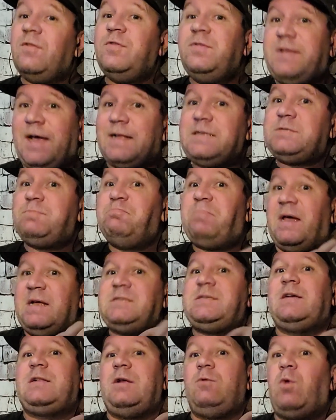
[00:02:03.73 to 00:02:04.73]
that's
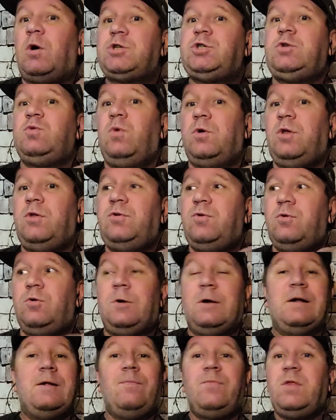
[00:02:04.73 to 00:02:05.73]
basically what you want to do.
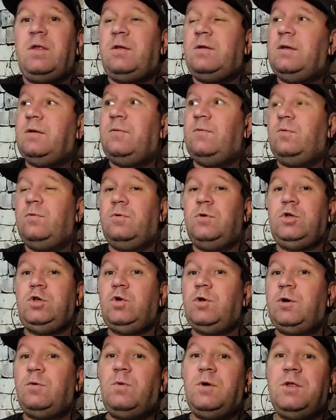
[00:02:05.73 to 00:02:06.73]

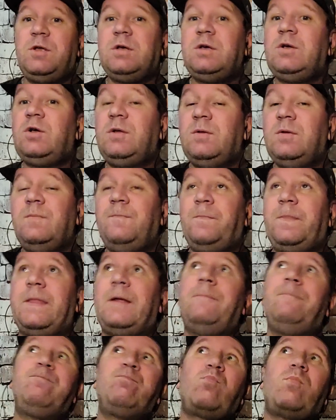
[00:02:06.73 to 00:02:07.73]
You don't want to,
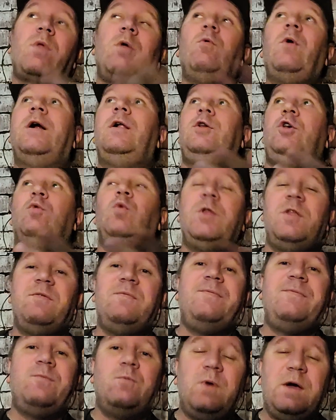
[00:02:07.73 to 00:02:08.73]
you want
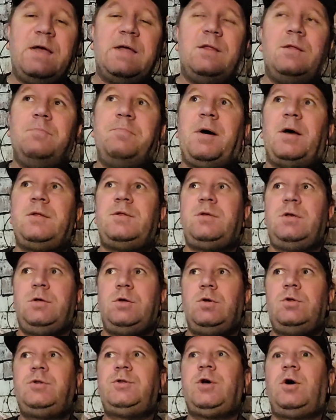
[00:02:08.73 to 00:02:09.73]
to win, but
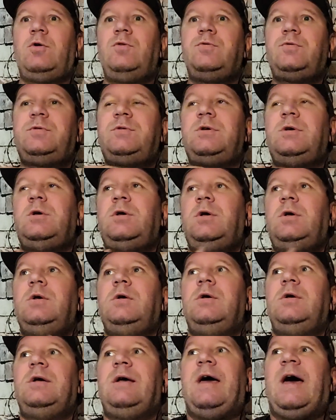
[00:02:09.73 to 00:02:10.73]
you don't
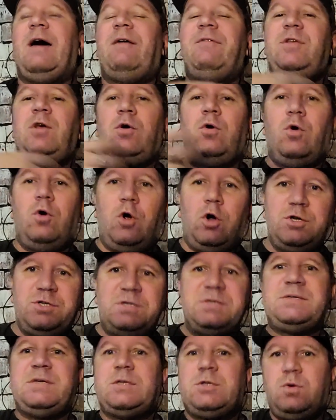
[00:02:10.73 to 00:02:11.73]
have the
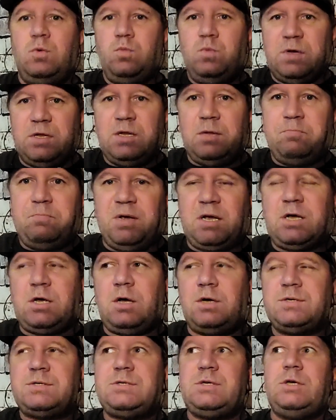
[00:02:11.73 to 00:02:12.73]
urgency to win it
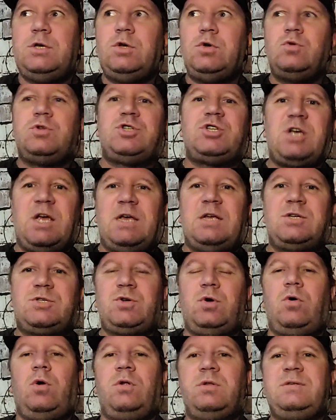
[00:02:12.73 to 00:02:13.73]
because you change
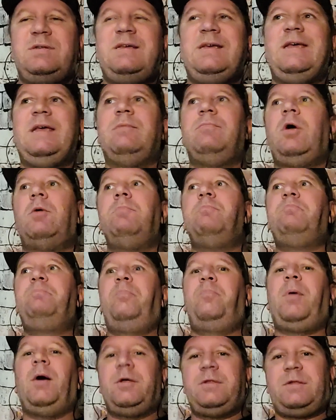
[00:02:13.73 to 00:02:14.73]
the whole
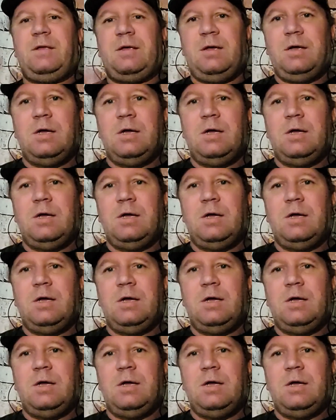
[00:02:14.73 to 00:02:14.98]
team. But